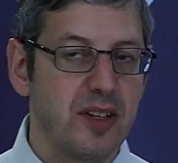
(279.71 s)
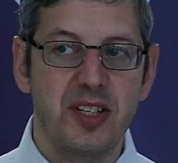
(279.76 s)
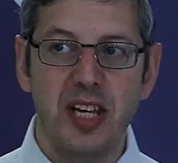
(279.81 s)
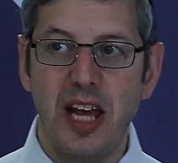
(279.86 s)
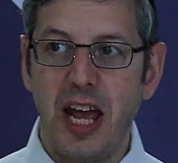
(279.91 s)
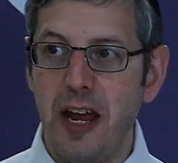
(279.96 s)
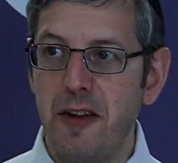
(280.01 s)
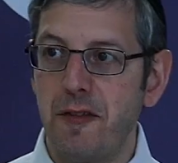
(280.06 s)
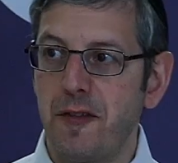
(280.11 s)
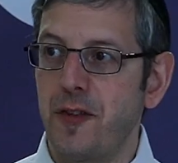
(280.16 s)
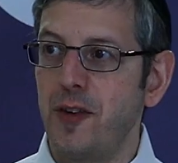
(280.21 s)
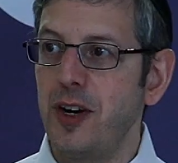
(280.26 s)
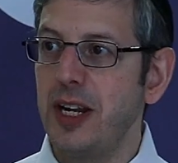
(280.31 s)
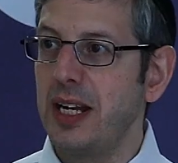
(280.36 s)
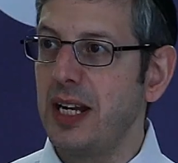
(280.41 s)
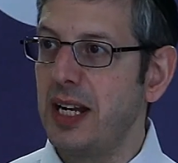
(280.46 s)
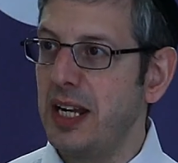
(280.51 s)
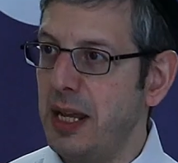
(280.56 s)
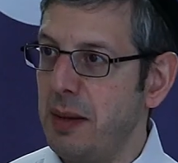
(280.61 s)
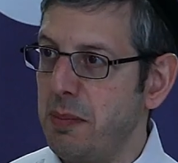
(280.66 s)
to
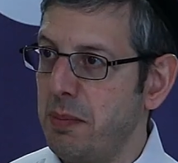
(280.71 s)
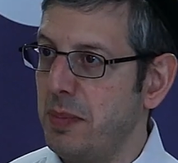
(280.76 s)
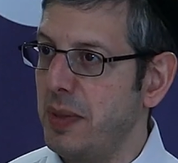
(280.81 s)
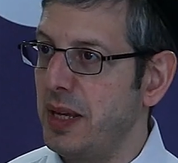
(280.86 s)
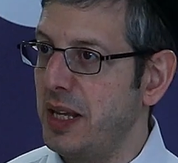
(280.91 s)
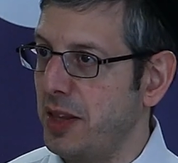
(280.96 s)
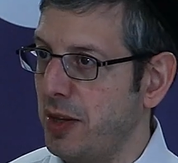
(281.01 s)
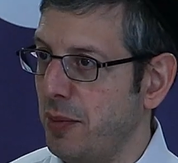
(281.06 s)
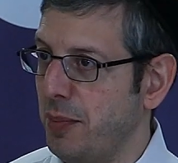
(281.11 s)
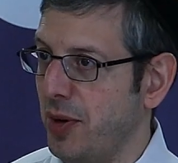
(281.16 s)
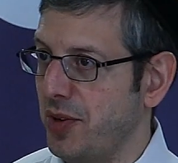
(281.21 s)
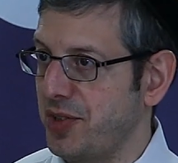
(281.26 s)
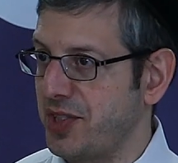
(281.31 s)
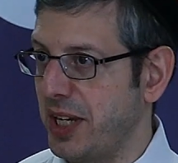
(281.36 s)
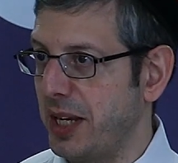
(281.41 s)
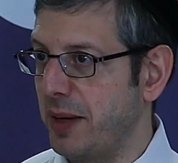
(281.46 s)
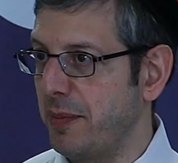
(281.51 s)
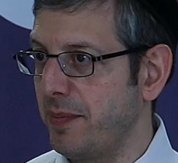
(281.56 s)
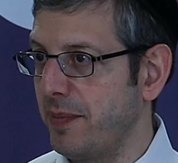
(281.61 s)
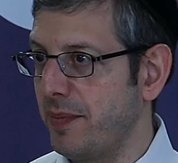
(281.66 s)
every limb in the
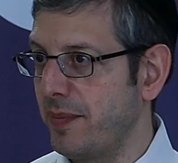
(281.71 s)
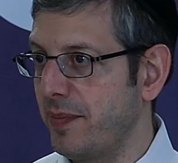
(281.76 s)
body.